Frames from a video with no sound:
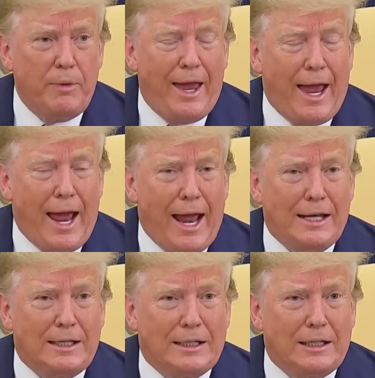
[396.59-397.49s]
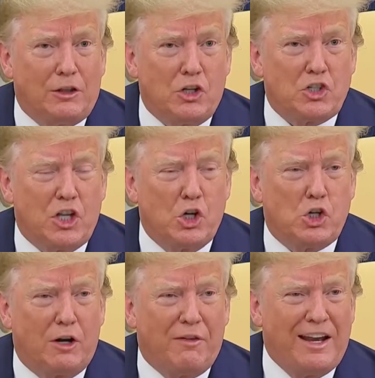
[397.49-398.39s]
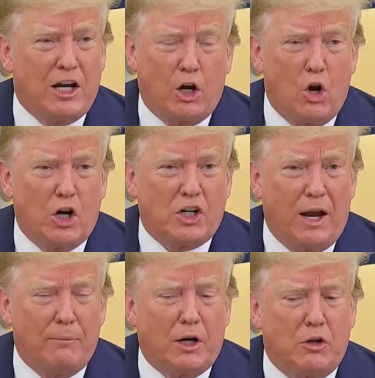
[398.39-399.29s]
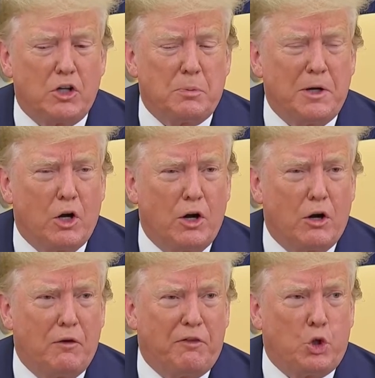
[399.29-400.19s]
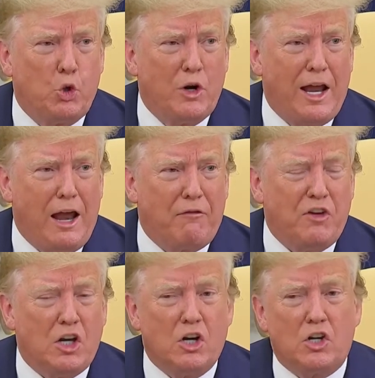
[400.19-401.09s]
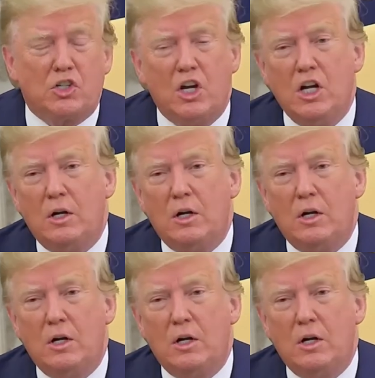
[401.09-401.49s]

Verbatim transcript: And uh, this thing should have ended a long time ago. This has been going on for two and a half years.